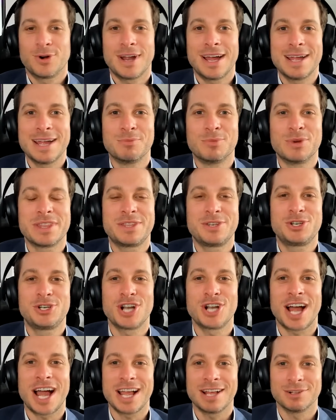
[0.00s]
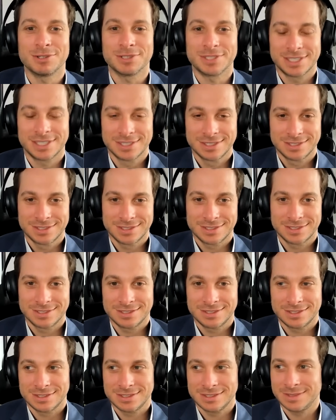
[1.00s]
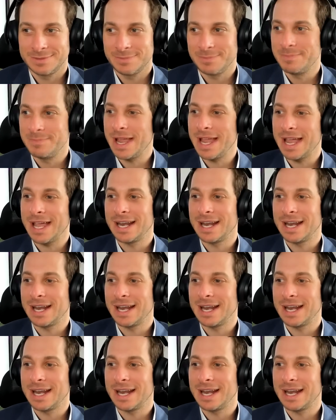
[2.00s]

I'm with child. Man,